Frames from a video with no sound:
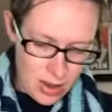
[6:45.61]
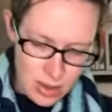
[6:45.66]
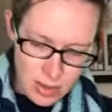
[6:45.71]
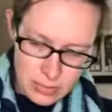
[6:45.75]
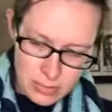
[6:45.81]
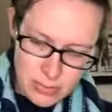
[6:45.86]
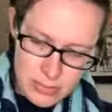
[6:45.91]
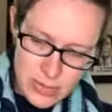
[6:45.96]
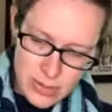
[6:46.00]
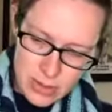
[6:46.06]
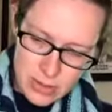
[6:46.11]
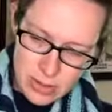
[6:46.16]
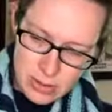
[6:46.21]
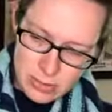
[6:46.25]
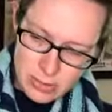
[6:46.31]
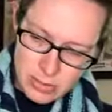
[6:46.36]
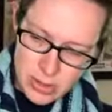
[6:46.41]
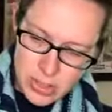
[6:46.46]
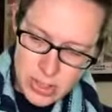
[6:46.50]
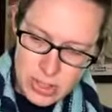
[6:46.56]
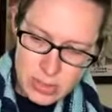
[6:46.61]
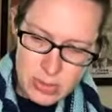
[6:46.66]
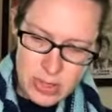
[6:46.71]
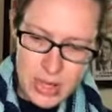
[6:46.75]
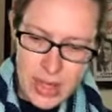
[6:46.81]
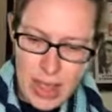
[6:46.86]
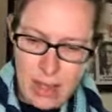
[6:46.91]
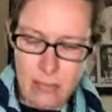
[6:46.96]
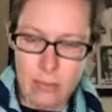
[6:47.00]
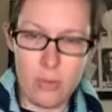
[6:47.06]
So just to
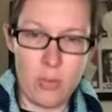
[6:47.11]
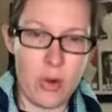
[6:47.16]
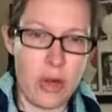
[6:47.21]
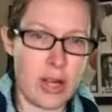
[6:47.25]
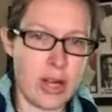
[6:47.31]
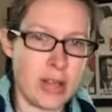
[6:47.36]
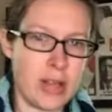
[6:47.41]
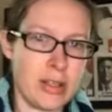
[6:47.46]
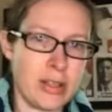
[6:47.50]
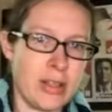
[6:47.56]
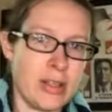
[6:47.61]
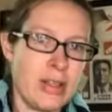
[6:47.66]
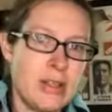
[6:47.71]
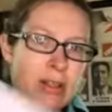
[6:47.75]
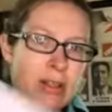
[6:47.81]
recap, 1 color